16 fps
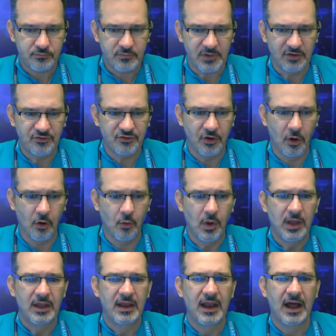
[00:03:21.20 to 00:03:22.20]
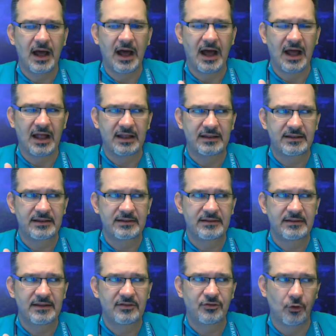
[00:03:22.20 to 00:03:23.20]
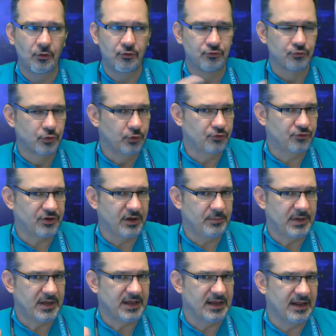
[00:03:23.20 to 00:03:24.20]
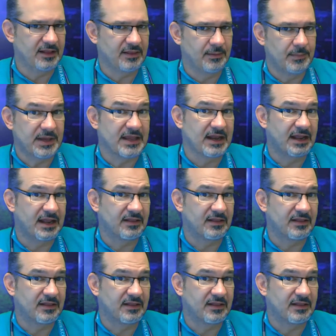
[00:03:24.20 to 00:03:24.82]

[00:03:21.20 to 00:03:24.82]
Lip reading: So those roots can begin at the beginning,